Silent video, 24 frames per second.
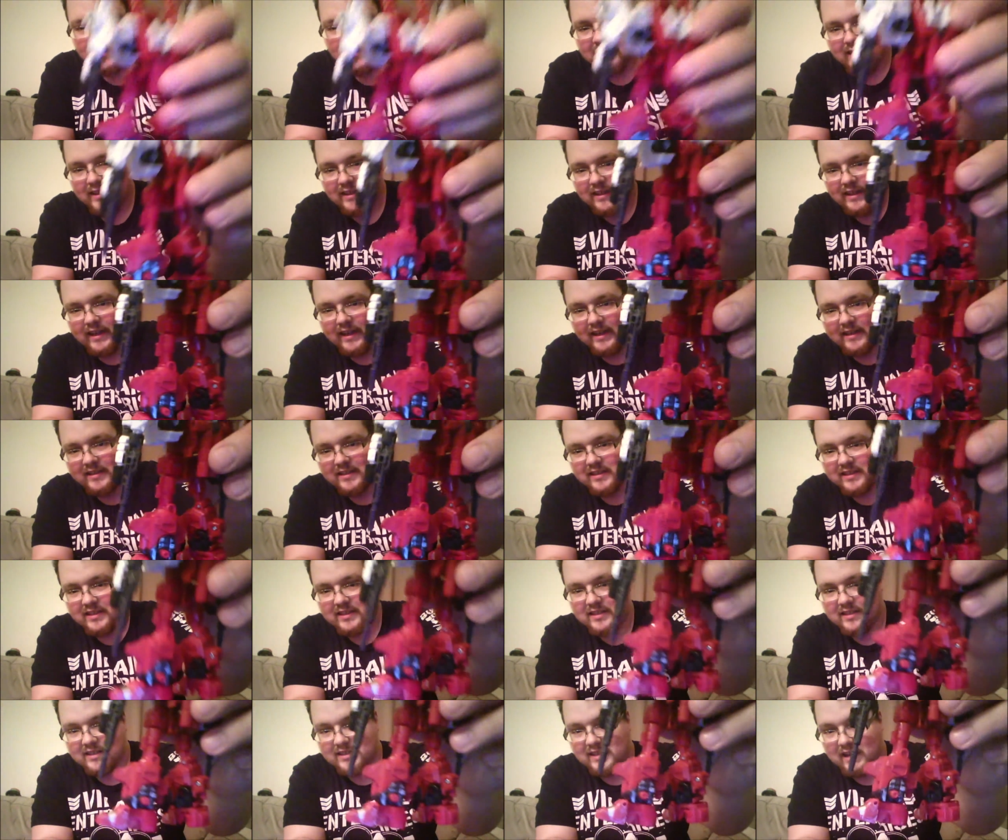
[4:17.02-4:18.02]
He has, he
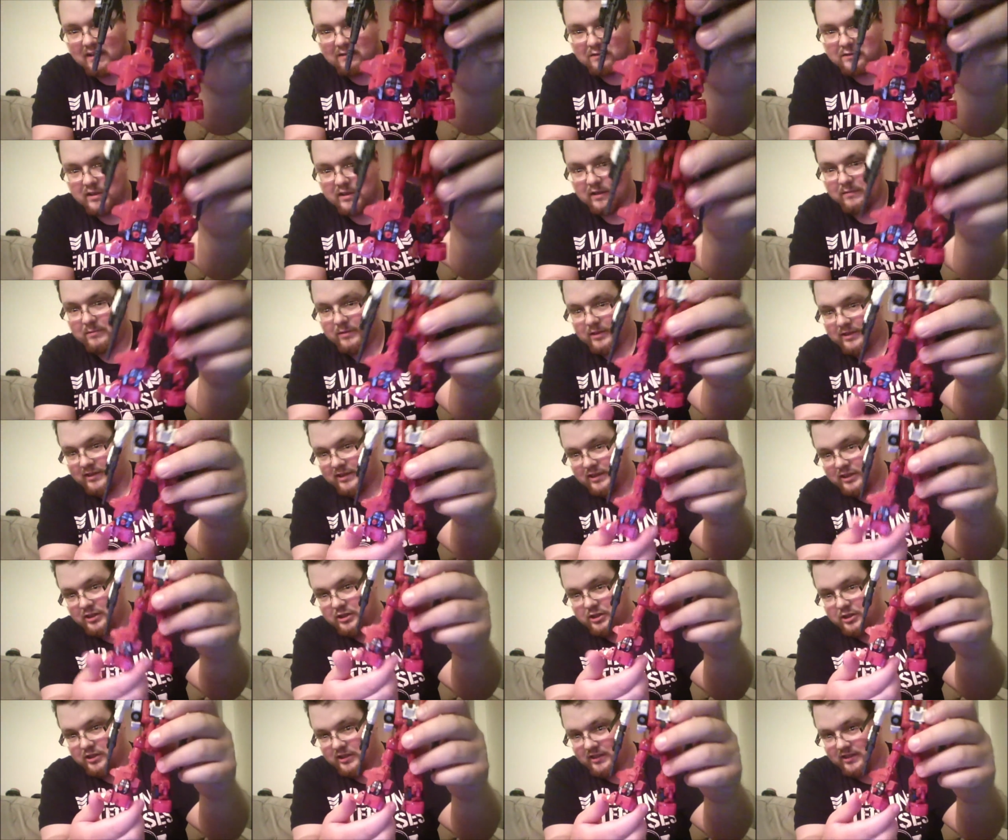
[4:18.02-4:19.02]
does have some on his
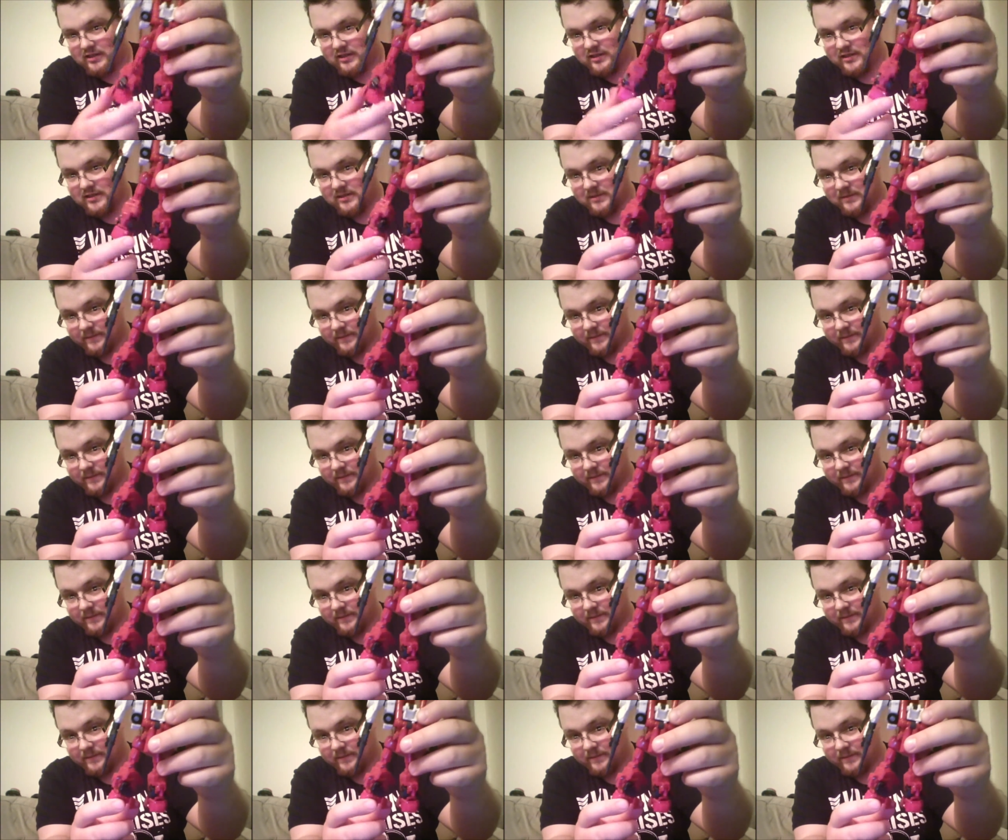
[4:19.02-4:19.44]
shins,